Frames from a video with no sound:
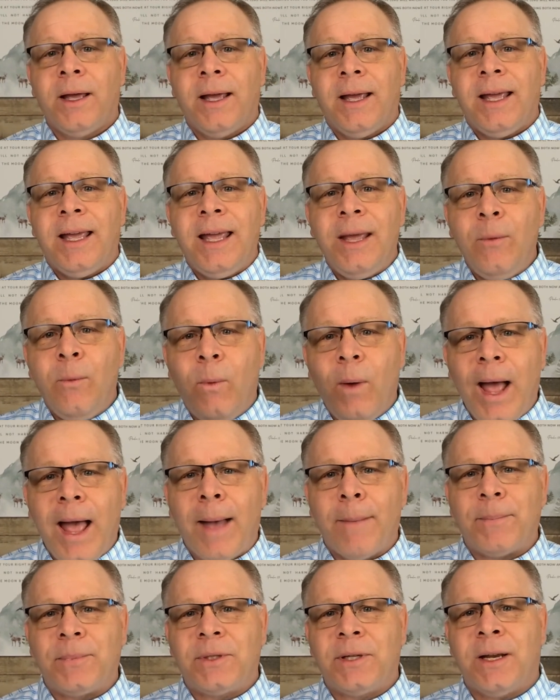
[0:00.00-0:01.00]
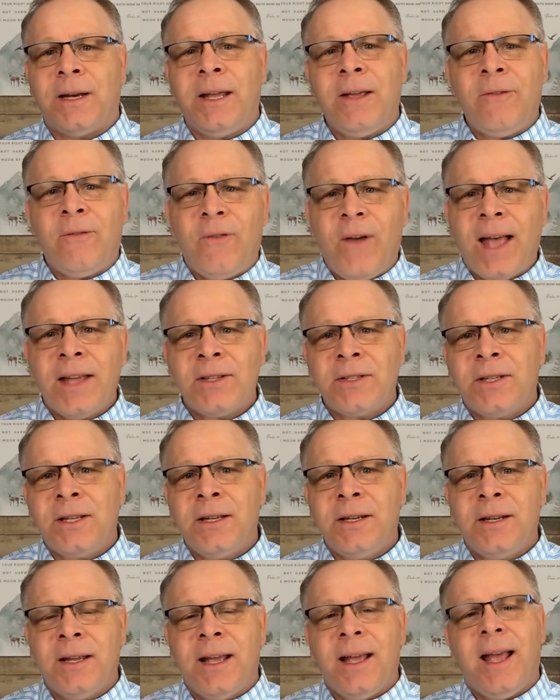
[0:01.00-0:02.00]
he wept and he
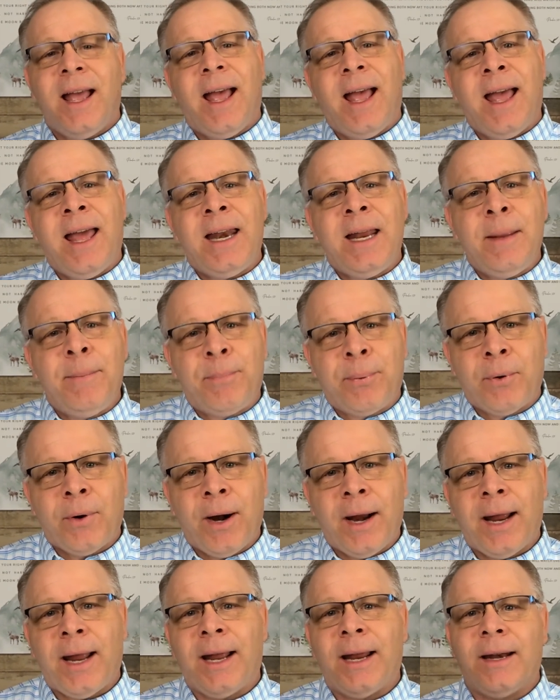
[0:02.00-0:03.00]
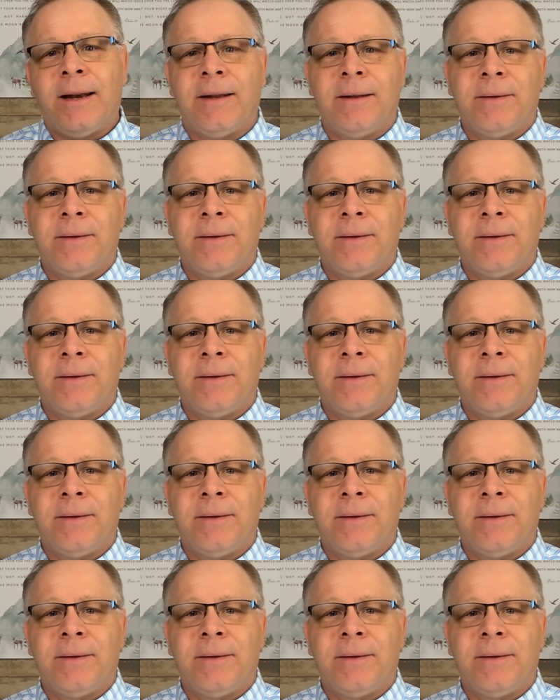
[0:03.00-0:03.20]
fasted and he prayed.